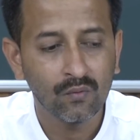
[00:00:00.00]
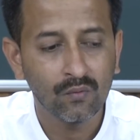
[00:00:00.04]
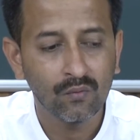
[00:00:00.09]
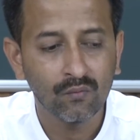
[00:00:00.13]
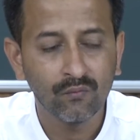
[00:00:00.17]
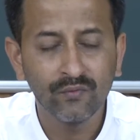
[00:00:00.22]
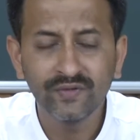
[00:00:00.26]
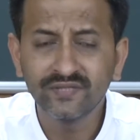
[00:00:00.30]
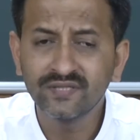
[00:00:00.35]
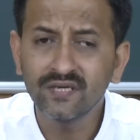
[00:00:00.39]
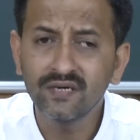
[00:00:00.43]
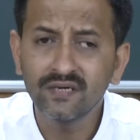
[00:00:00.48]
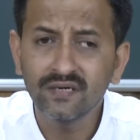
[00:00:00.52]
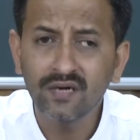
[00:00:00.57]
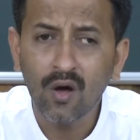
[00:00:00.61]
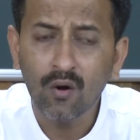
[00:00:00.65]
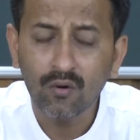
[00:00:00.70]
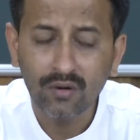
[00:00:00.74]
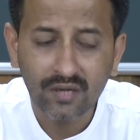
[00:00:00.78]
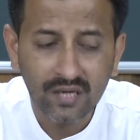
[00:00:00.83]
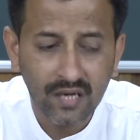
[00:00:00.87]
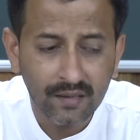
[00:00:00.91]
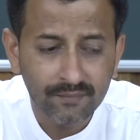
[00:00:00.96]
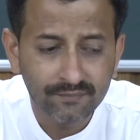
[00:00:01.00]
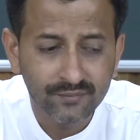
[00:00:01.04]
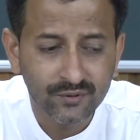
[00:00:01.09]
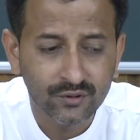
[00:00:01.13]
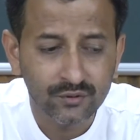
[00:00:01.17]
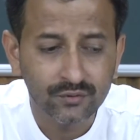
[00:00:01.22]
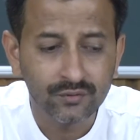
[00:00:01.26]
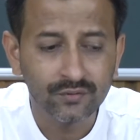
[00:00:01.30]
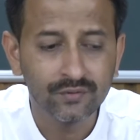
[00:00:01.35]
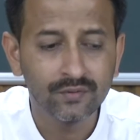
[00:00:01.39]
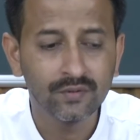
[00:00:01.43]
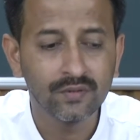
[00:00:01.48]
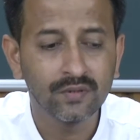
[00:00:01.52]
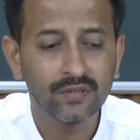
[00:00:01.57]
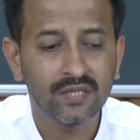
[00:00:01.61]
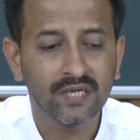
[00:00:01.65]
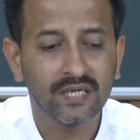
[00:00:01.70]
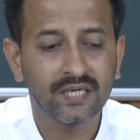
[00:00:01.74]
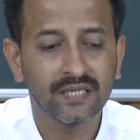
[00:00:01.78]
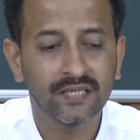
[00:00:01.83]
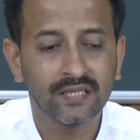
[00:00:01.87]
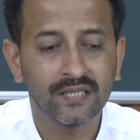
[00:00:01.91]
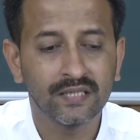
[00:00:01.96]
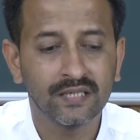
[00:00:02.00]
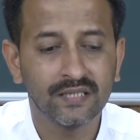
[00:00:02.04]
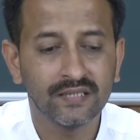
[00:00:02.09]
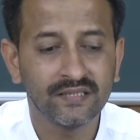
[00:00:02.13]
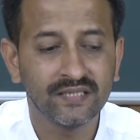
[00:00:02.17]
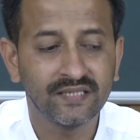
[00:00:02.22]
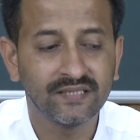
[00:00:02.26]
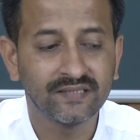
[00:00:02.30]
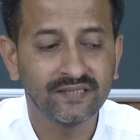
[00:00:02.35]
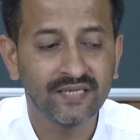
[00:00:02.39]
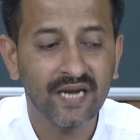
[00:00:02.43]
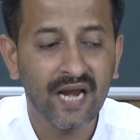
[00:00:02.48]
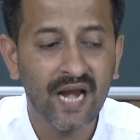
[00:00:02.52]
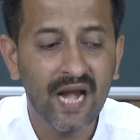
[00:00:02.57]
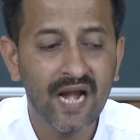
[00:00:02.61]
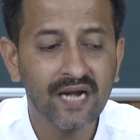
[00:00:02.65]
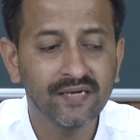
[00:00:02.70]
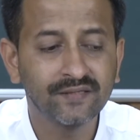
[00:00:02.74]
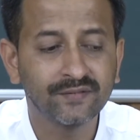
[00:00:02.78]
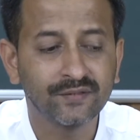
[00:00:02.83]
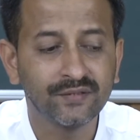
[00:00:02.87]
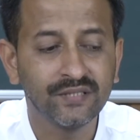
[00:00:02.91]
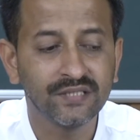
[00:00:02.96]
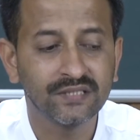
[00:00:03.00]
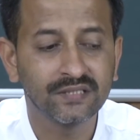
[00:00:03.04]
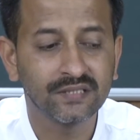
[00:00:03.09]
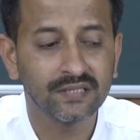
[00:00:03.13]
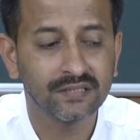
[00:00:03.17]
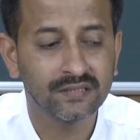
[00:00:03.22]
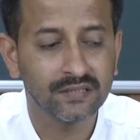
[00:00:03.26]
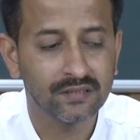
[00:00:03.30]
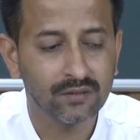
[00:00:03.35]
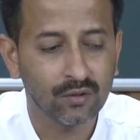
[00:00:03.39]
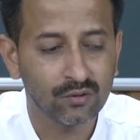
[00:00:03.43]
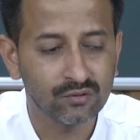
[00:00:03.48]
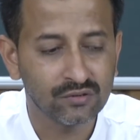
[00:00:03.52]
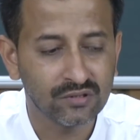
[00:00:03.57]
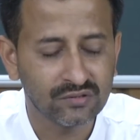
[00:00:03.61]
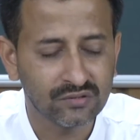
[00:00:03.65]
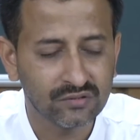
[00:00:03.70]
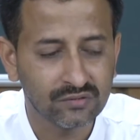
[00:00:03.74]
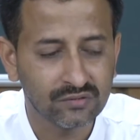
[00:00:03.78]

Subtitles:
We shall now come to a detailed discussion on